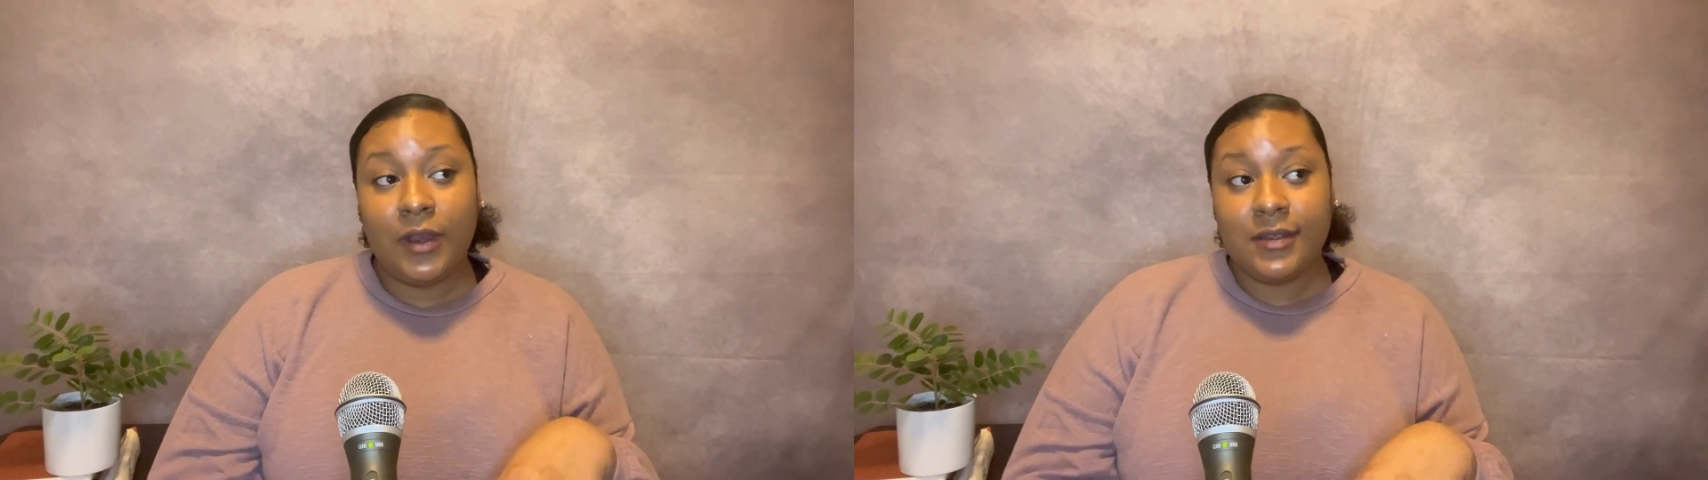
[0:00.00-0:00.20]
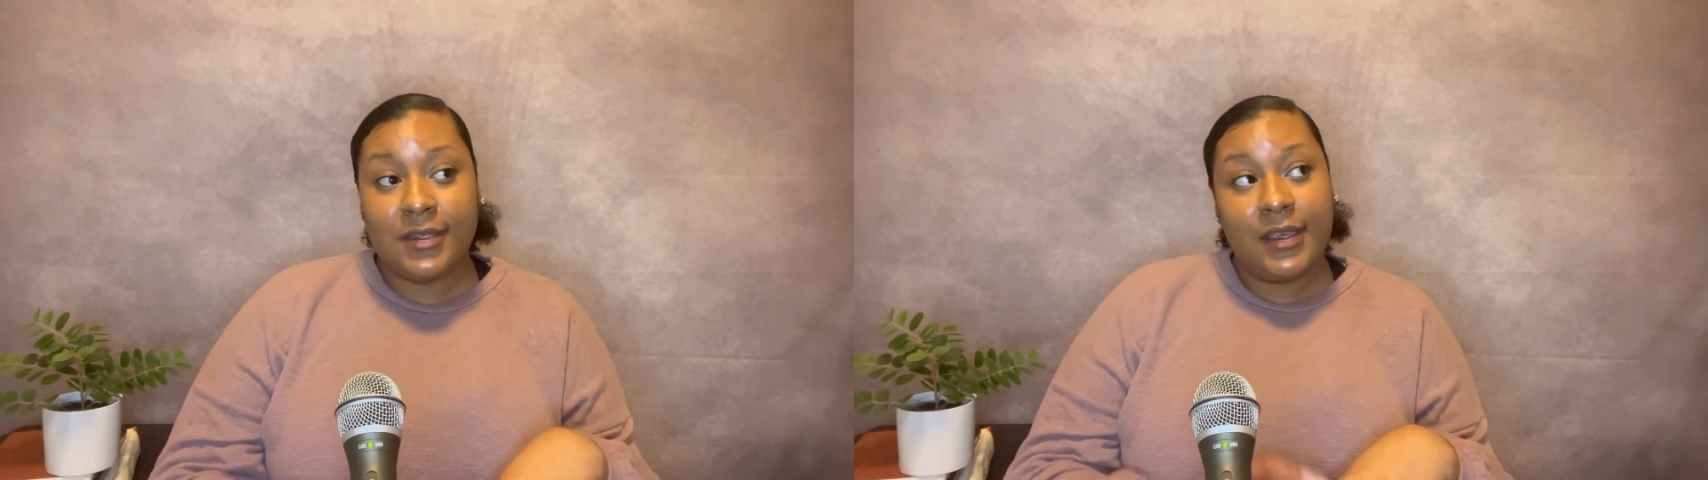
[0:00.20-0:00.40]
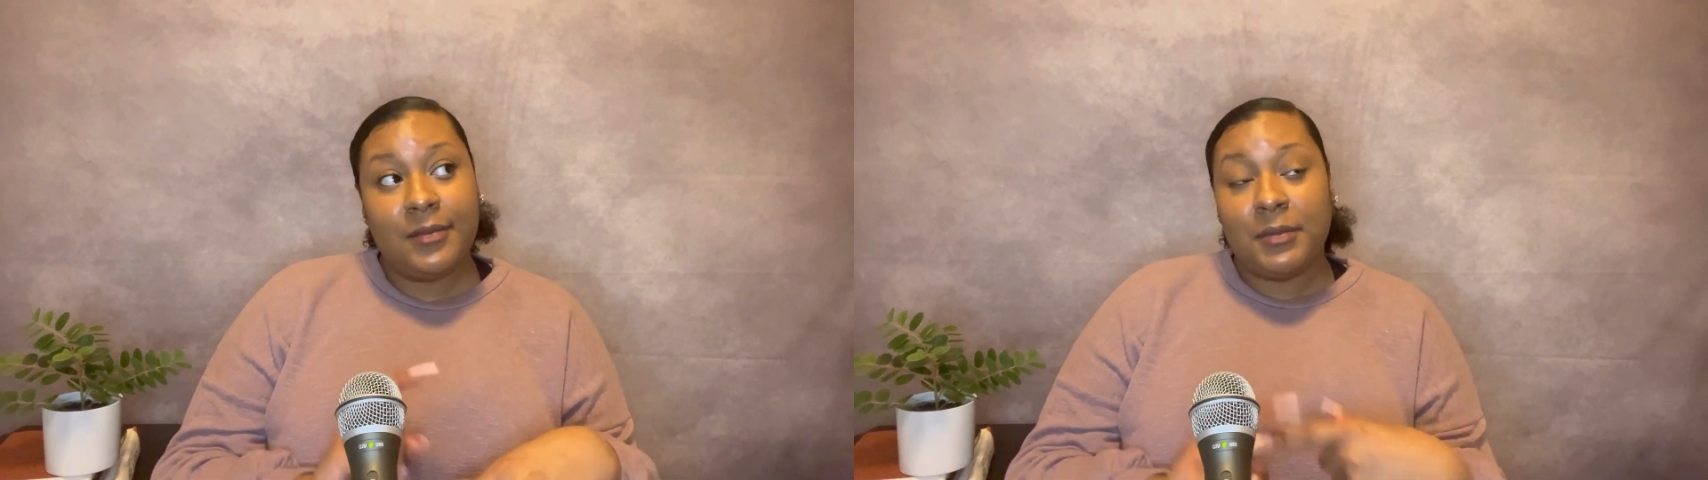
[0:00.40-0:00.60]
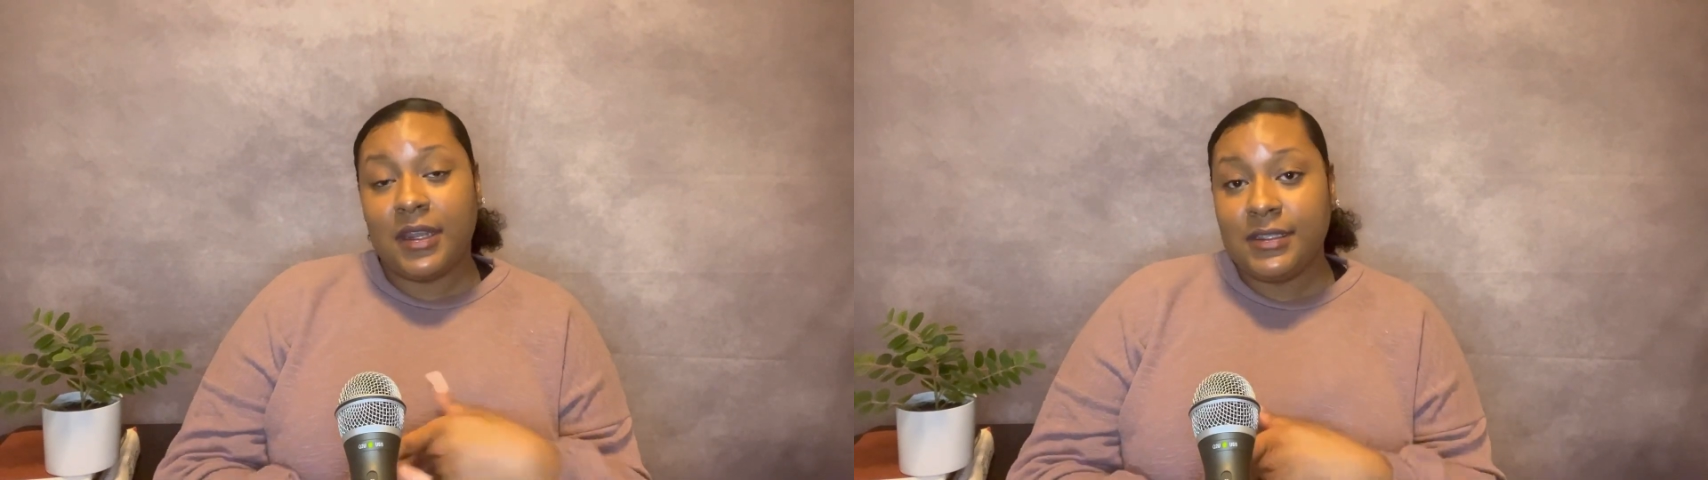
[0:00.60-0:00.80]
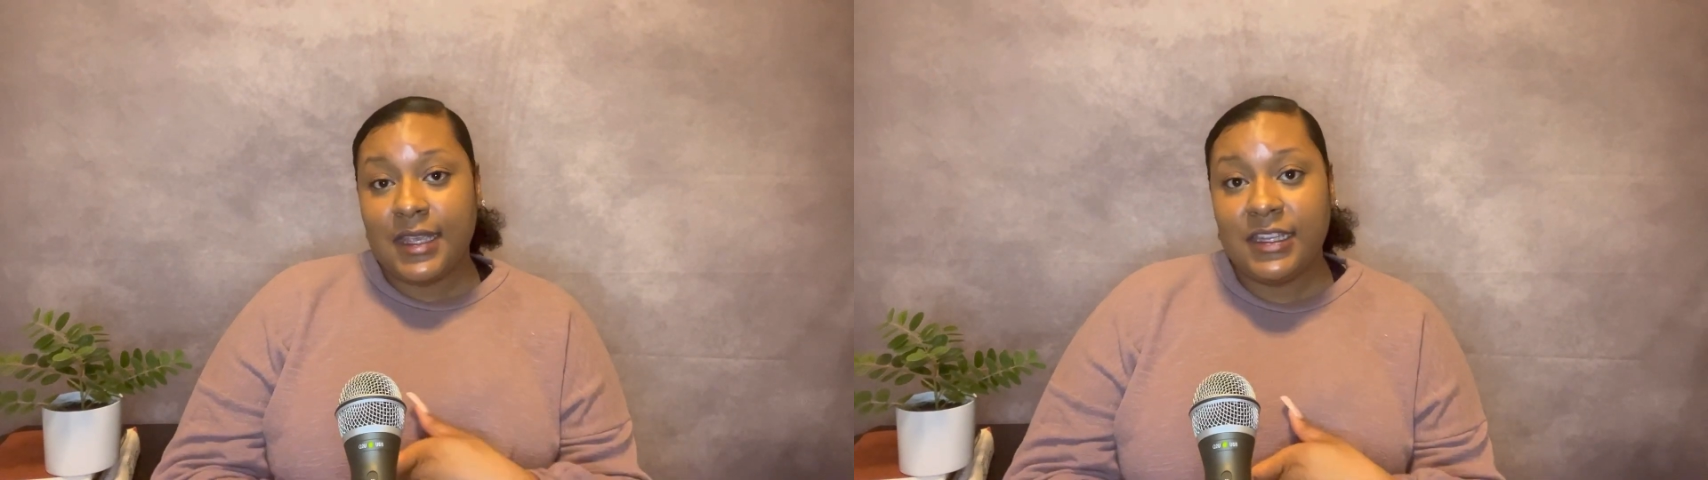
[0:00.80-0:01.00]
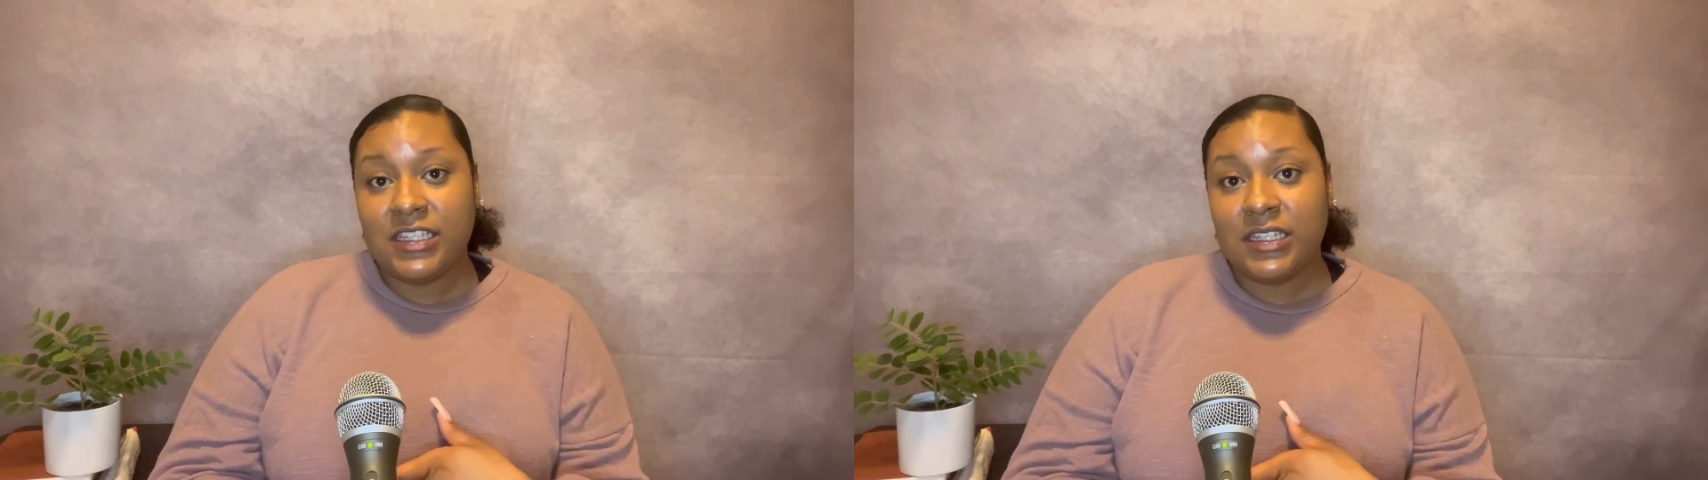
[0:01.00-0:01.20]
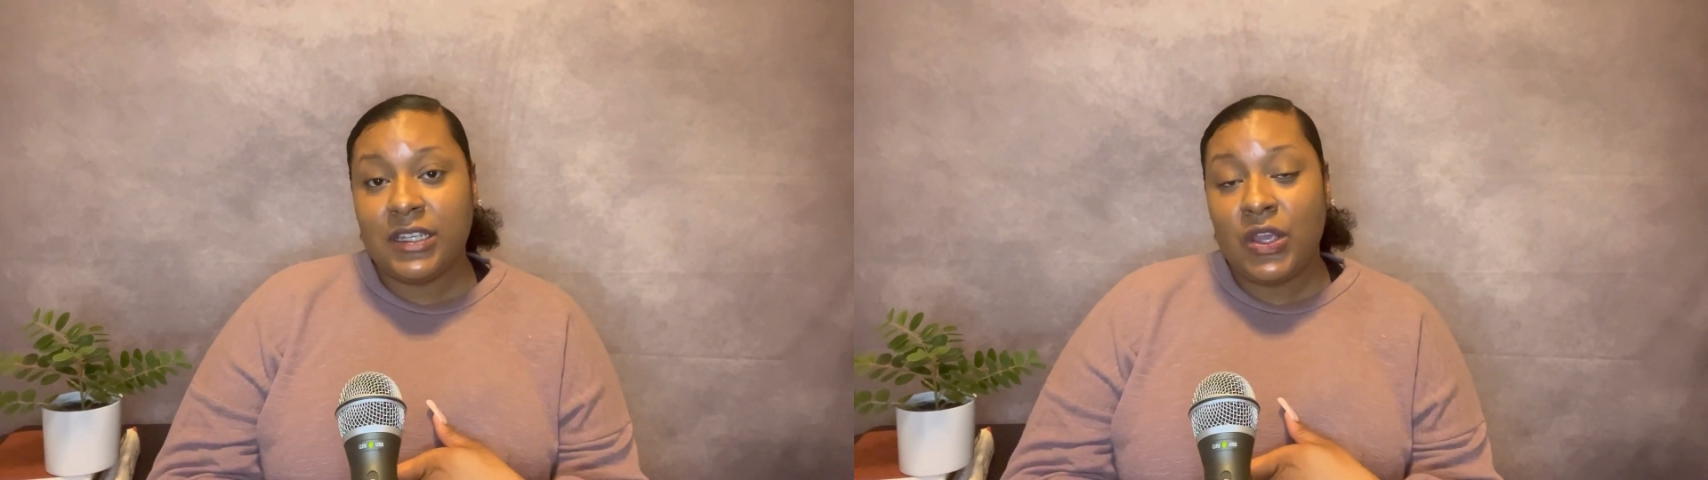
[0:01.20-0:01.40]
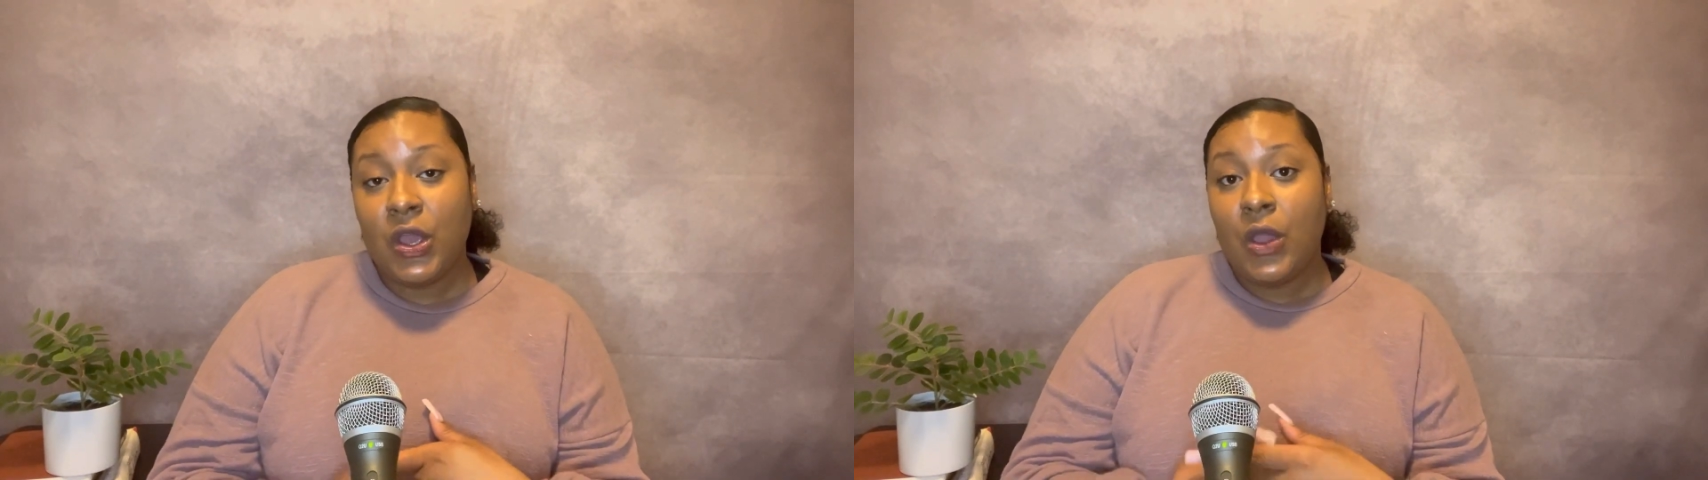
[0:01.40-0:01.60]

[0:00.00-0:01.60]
I said meditation,